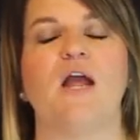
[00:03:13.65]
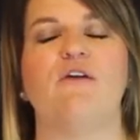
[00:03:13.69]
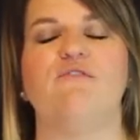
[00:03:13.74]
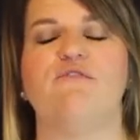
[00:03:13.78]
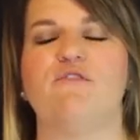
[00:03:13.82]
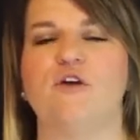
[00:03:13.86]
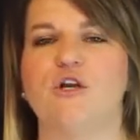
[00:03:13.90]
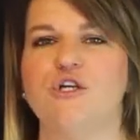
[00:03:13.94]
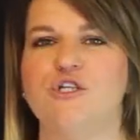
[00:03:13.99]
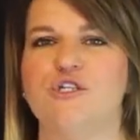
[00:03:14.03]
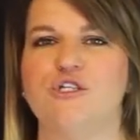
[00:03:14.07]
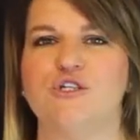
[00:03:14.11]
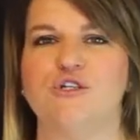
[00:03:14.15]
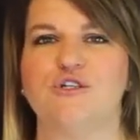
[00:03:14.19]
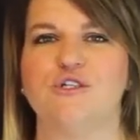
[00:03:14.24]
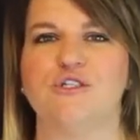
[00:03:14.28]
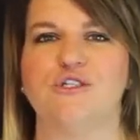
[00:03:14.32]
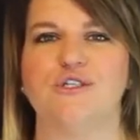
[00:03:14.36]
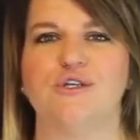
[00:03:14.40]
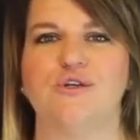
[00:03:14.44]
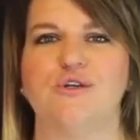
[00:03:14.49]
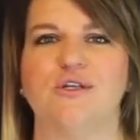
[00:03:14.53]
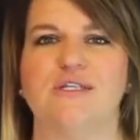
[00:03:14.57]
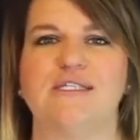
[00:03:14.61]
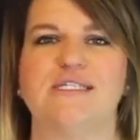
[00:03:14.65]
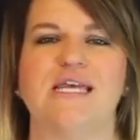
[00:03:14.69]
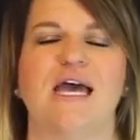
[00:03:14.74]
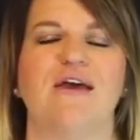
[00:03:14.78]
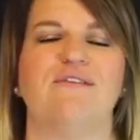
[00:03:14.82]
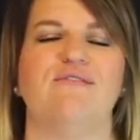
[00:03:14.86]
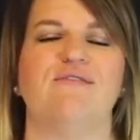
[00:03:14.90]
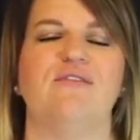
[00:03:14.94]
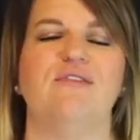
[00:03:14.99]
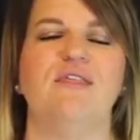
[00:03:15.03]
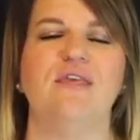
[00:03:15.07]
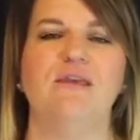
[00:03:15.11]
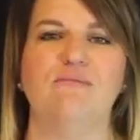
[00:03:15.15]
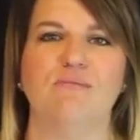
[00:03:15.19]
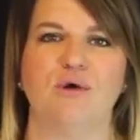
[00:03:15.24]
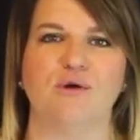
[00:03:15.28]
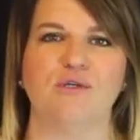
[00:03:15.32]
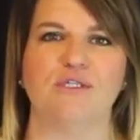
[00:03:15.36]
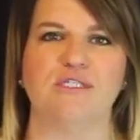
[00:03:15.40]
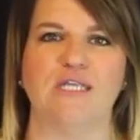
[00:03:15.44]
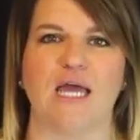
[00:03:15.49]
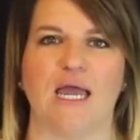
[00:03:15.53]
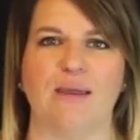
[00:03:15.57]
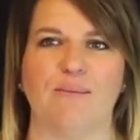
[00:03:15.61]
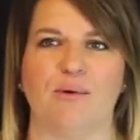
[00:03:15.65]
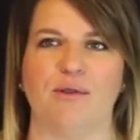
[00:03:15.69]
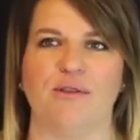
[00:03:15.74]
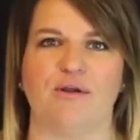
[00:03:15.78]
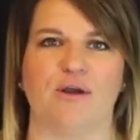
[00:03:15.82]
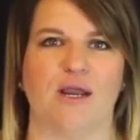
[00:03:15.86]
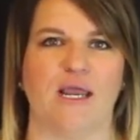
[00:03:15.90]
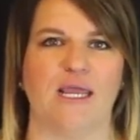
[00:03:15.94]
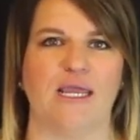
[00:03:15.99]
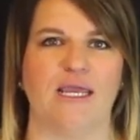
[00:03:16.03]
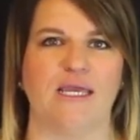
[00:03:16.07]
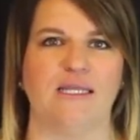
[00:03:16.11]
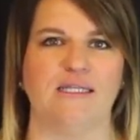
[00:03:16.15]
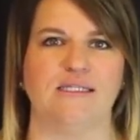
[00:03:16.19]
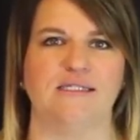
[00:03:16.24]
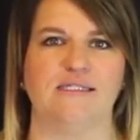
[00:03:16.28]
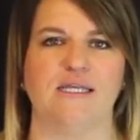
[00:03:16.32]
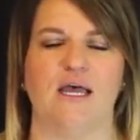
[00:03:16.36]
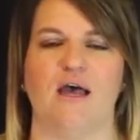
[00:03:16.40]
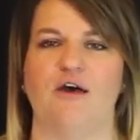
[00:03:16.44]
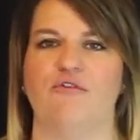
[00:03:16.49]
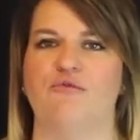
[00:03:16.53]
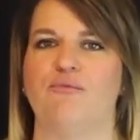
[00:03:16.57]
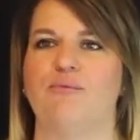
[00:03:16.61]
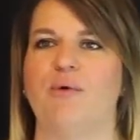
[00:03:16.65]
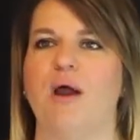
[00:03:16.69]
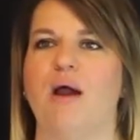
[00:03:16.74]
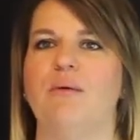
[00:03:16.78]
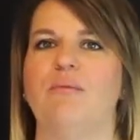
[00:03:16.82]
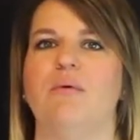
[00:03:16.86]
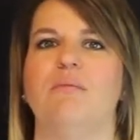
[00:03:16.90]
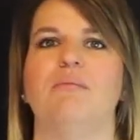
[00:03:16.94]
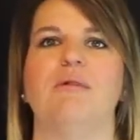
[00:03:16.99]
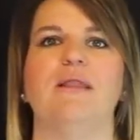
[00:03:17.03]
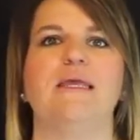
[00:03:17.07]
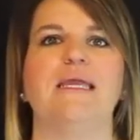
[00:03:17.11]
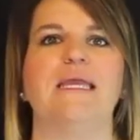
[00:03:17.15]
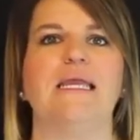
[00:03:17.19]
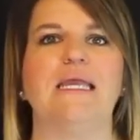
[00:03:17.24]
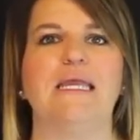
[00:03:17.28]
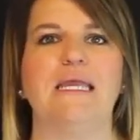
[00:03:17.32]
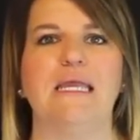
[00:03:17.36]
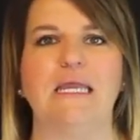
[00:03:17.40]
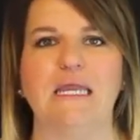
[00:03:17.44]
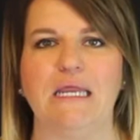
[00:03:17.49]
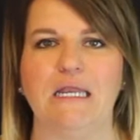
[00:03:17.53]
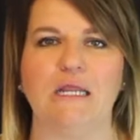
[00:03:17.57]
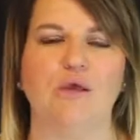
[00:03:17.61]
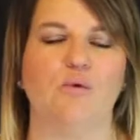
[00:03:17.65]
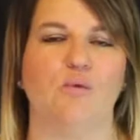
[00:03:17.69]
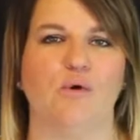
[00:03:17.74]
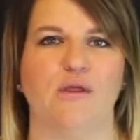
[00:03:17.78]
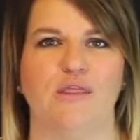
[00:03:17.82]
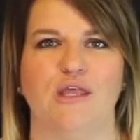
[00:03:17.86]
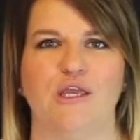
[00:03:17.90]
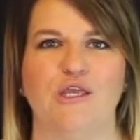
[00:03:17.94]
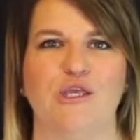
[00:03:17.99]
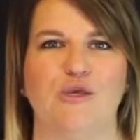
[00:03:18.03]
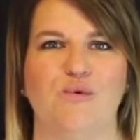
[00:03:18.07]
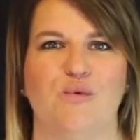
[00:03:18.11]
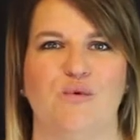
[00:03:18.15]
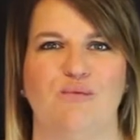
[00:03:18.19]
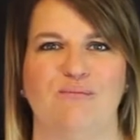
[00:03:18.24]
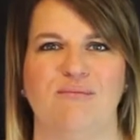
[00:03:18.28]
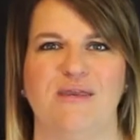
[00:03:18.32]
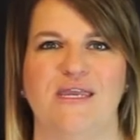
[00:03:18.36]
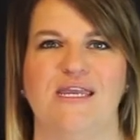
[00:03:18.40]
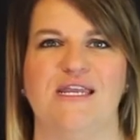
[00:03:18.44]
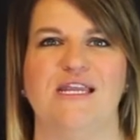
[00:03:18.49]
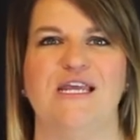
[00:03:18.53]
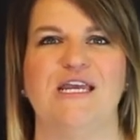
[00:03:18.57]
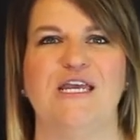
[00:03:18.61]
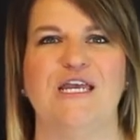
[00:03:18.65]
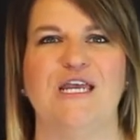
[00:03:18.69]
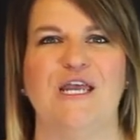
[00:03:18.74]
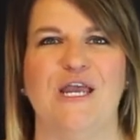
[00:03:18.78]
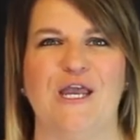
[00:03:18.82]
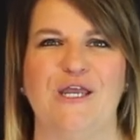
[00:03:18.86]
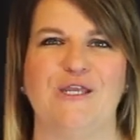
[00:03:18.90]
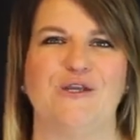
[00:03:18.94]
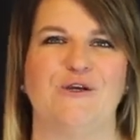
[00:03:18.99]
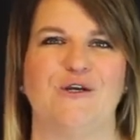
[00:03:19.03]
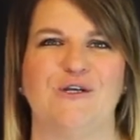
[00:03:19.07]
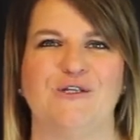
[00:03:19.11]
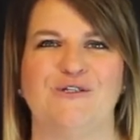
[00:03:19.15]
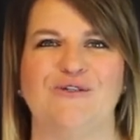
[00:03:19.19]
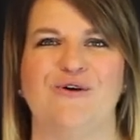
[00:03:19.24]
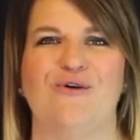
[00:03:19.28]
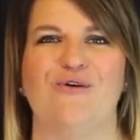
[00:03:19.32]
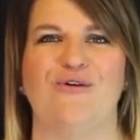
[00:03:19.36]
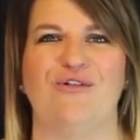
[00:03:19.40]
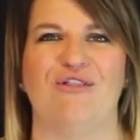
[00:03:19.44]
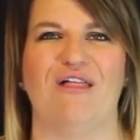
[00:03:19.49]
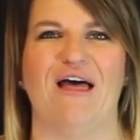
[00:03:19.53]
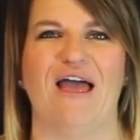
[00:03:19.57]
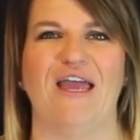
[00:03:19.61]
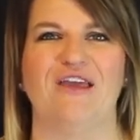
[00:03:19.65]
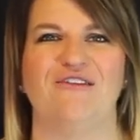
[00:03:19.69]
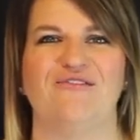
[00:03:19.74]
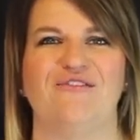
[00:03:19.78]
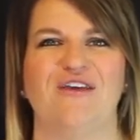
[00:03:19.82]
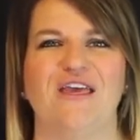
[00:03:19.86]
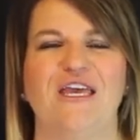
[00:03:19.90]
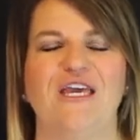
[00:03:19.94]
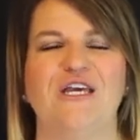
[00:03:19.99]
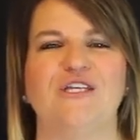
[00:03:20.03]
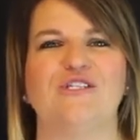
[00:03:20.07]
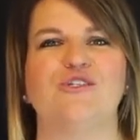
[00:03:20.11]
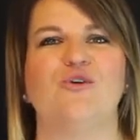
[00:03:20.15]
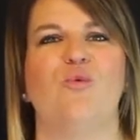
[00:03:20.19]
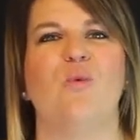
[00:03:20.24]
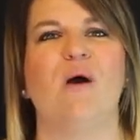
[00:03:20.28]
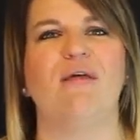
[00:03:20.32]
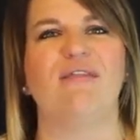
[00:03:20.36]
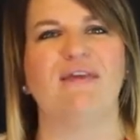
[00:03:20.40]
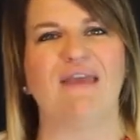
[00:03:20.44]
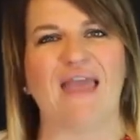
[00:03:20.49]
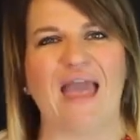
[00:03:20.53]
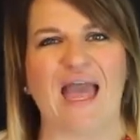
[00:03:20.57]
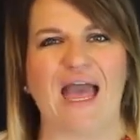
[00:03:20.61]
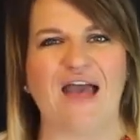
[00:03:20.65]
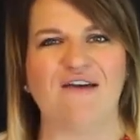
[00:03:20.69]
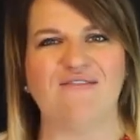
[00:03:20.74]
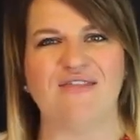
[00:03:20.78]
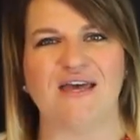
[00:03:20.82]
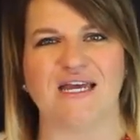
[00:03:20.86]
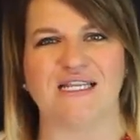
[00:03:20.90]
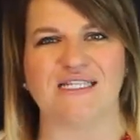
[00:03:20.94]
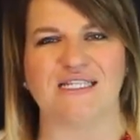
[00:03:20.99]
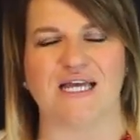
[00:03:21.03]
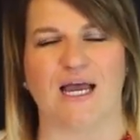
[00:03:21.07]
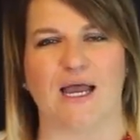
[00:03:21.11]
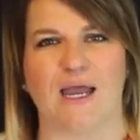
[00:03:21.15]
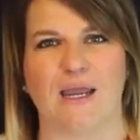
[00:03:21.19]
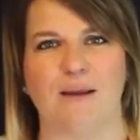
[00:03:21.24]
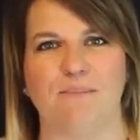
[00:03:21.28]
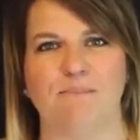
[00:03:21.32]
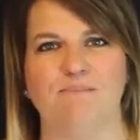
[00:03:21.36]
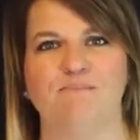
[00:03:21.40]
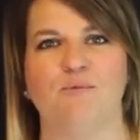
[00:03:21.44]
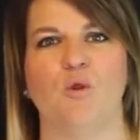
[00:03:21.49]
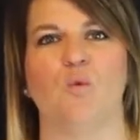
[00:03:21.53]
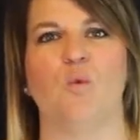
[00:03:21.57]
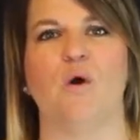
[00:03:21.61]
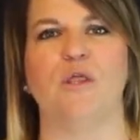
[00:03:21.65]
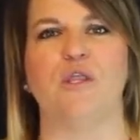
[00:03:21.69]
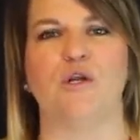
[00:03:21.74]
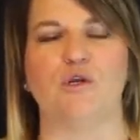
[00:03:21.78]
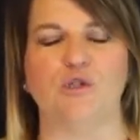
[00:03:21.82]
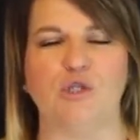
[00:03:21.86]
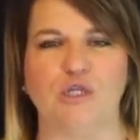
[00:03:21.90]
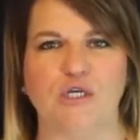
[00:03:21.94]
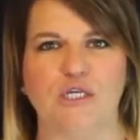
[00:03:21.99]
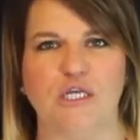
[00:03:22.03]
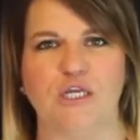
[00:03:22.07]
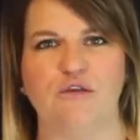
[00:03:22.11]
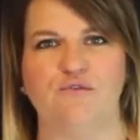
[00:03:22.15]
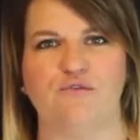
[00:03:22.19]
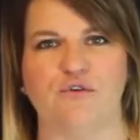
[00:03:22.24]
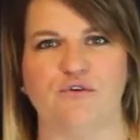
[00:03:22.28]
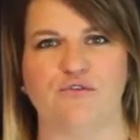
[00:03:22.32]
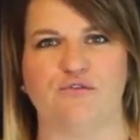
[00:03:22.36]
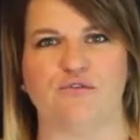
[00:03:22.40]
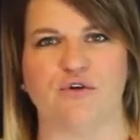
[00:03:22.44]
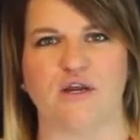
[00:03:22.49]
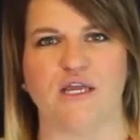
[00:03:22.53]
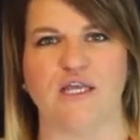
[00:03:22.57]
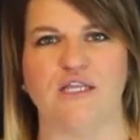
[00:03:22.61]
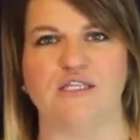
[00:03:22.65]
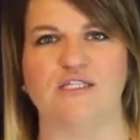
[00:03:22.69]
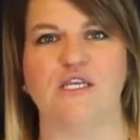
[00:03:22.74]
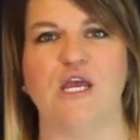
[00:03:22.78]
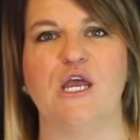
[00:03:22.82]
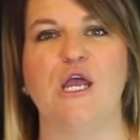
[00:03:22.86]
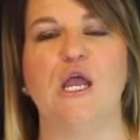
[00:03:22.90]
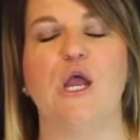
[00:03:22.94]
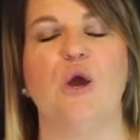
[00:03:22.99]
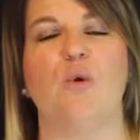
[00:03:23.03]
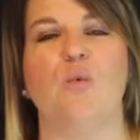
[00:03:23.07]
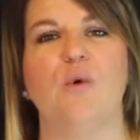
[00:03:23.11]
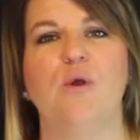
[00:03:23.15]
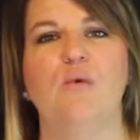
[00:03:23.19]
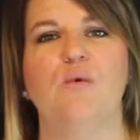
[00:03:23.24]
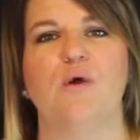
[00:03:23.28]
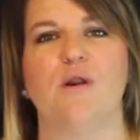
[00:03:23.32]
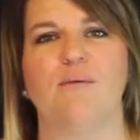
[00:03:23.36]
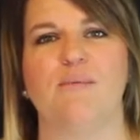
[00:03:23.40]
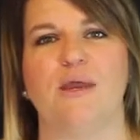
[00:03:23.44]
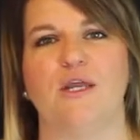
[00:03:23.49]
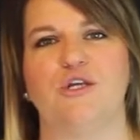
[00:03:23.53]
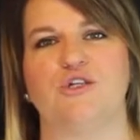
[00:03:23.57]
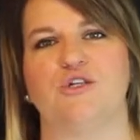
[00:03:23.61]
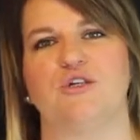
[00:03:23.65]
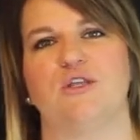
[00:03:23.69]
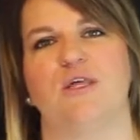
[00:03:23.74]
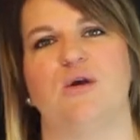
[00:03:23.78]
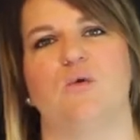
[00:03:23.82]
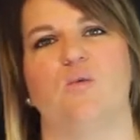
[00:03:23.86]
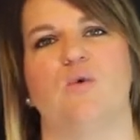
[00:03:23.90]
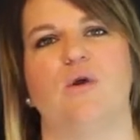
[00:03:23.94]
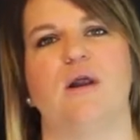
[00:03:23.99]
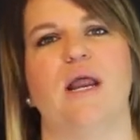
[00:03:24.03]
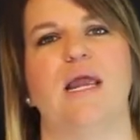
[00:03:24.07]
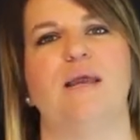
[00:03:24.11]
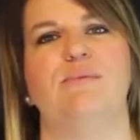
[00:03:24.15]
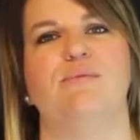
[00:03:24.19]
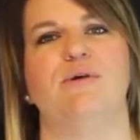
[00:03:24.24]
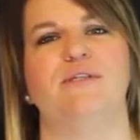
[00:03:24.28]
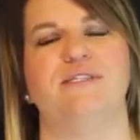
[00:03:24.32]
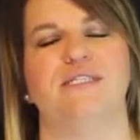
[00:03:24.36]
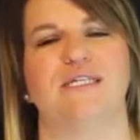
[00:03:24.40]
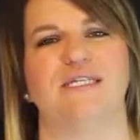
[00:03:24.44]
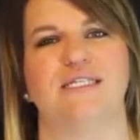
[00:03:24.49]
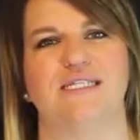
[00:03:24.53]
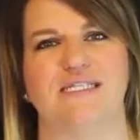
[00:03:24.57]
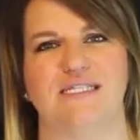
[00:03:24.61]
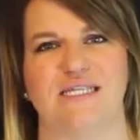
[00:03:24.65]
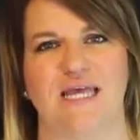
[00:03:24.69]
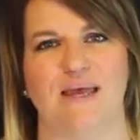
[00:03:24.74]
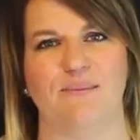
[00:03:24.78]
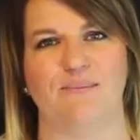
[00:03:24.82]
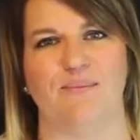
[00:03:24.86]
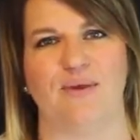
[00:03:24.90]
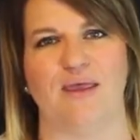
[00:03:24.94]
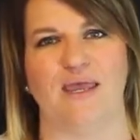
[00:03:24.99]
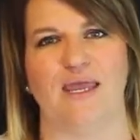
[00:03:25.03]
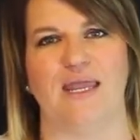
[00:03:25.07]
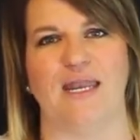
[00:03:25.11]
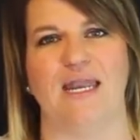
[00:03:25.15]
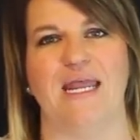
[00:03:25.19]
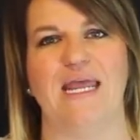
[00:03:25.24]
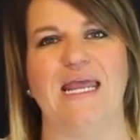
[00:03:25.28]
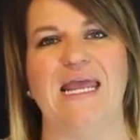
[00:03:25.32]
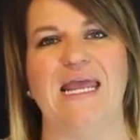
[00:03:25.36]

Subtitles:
First-year students have the most time on their hands of probably anyone that you will meet in your adult life. So while they have that time, while they're looking for friends, we want to make sure that we're able to step in